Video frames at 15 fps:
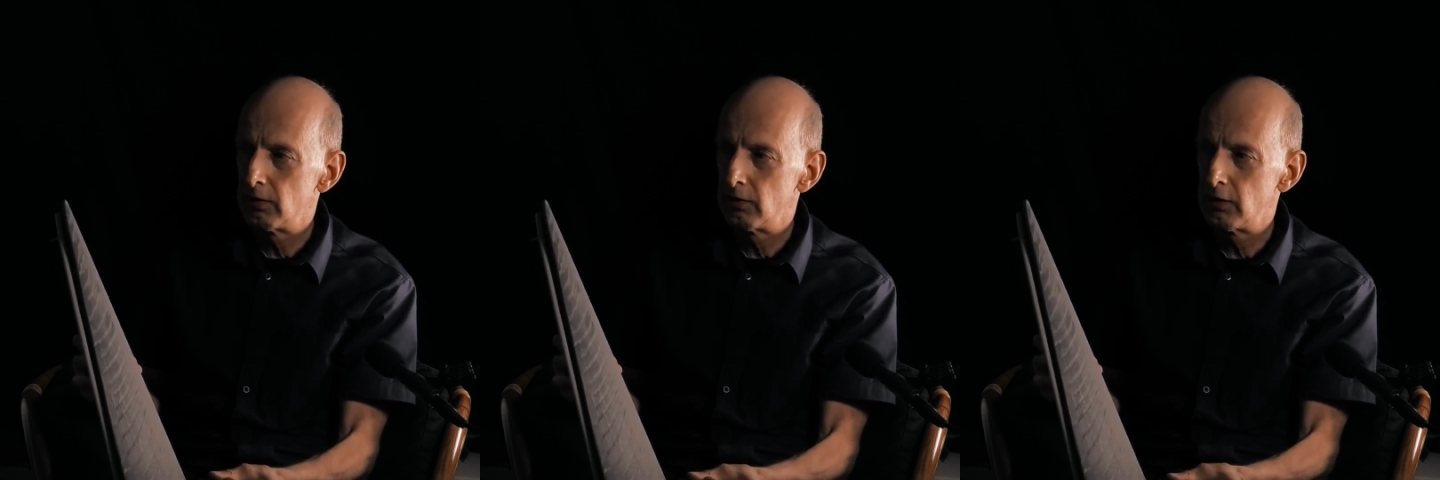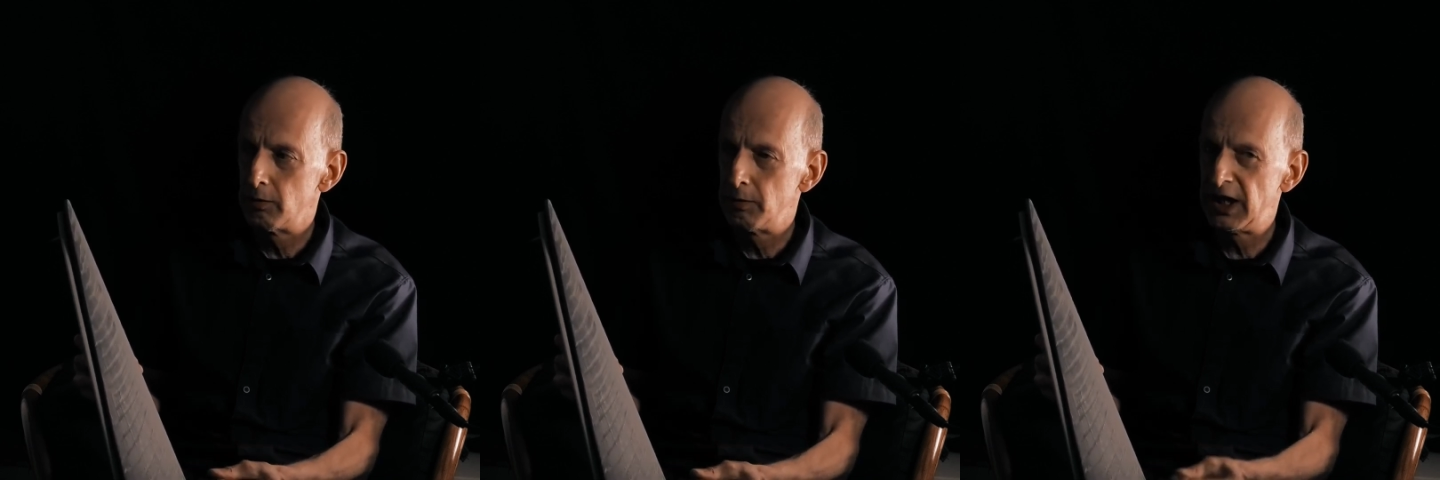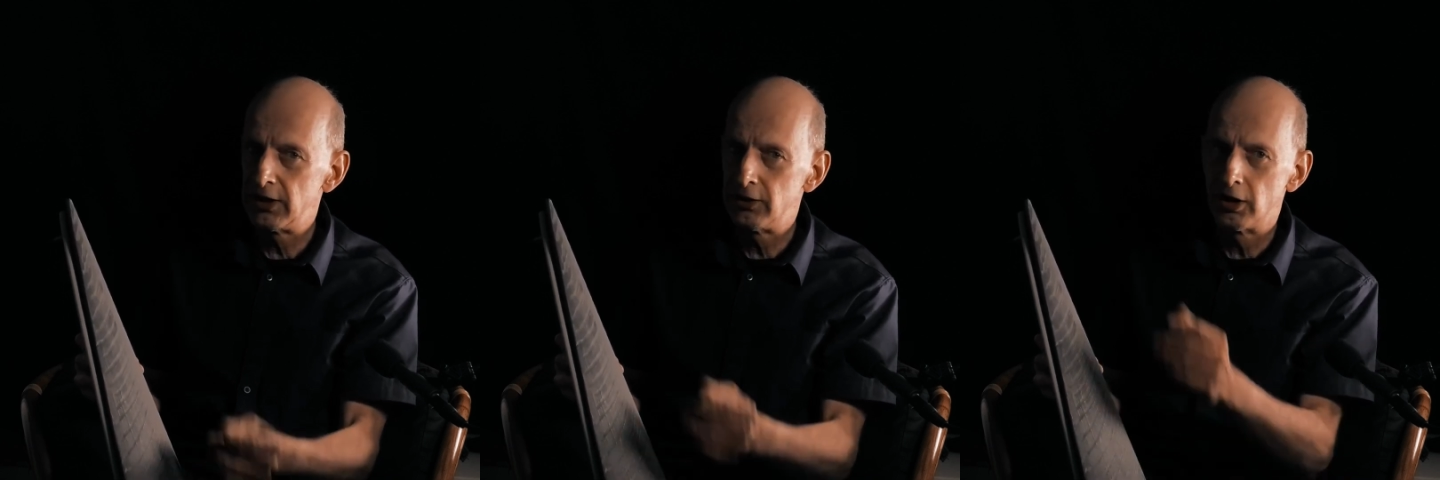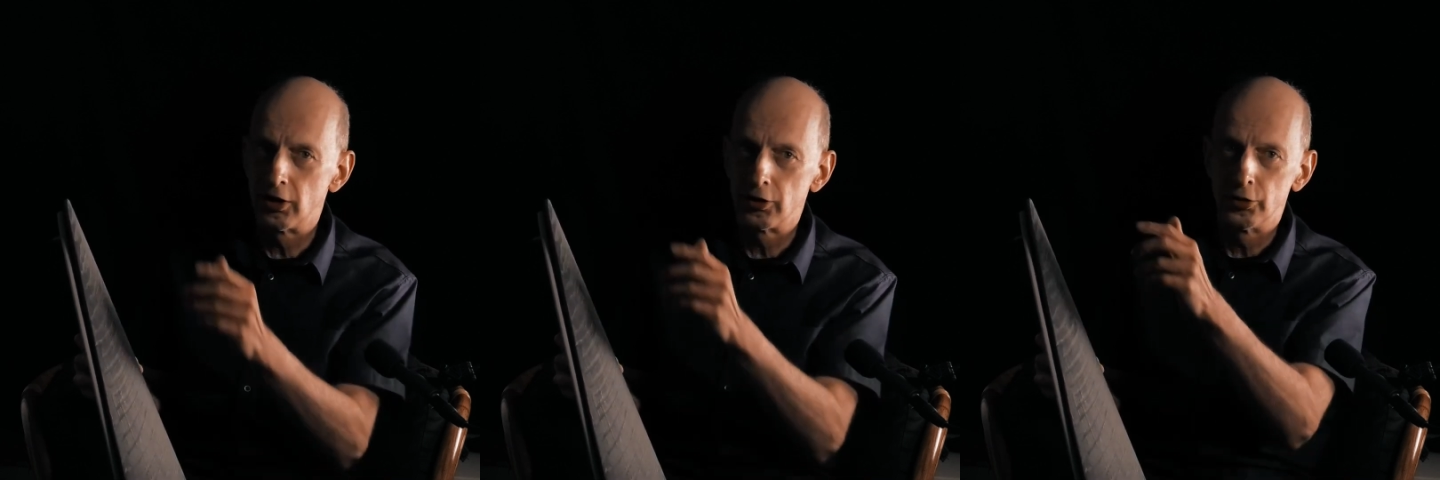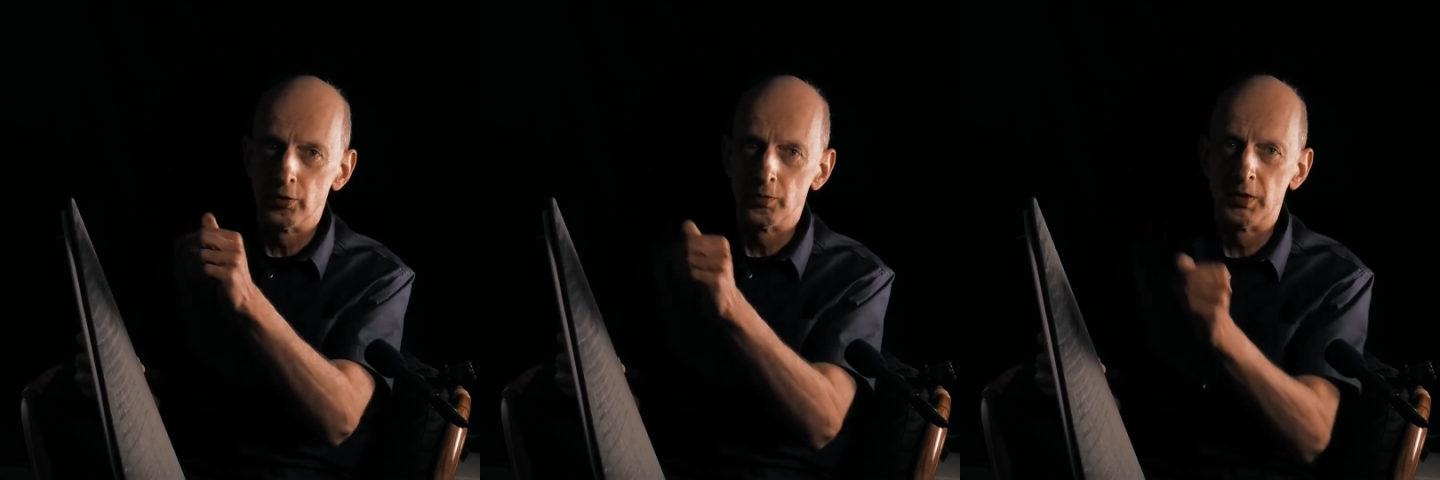the media
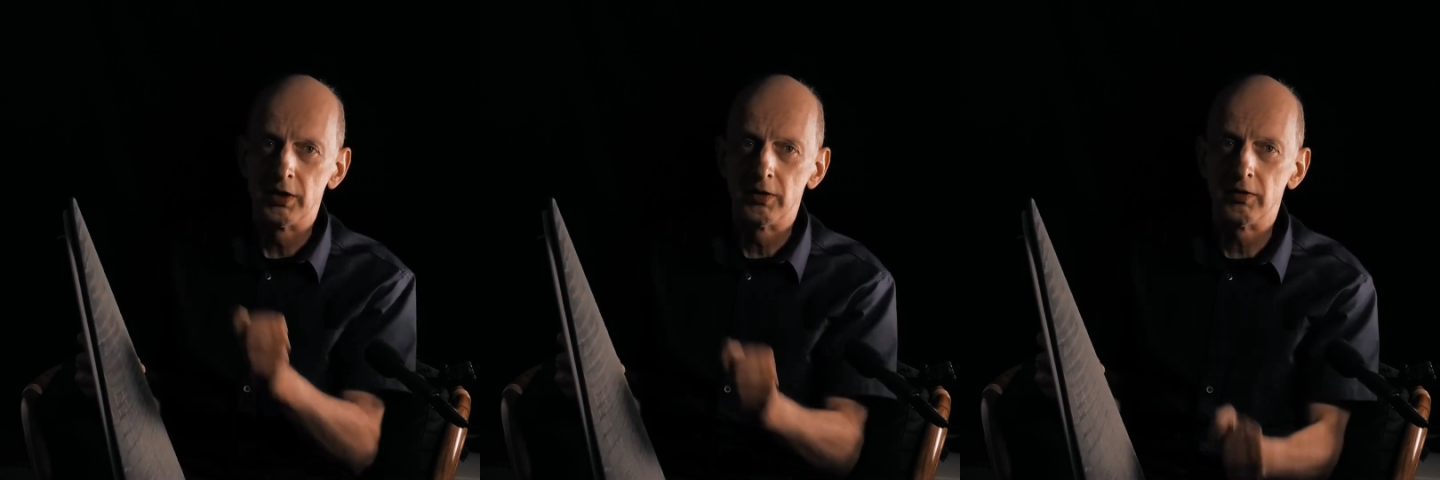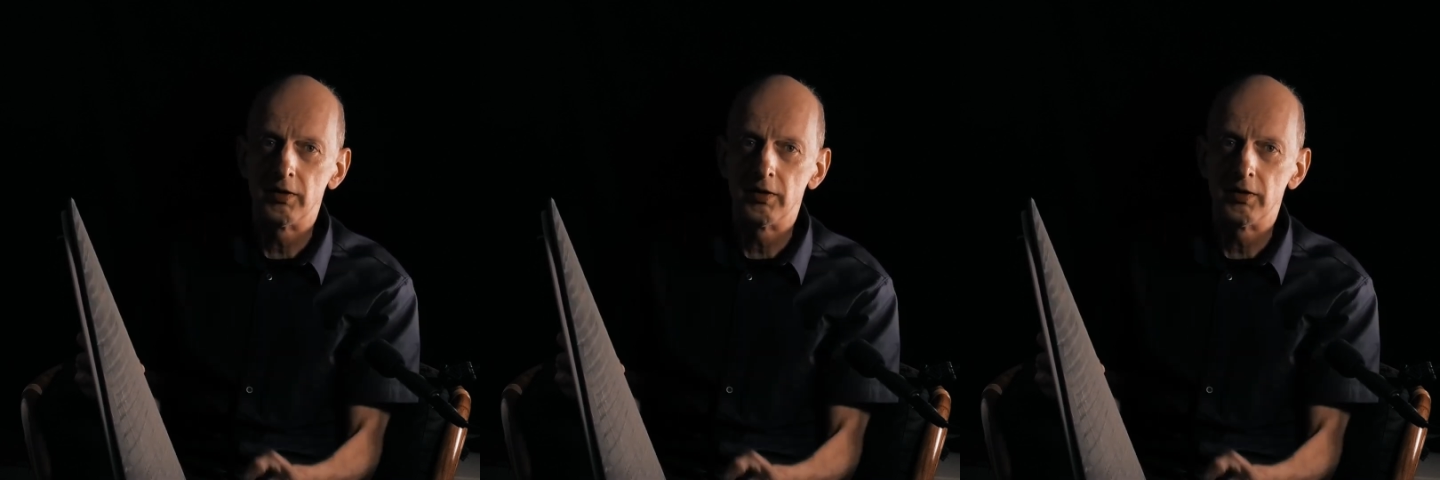room.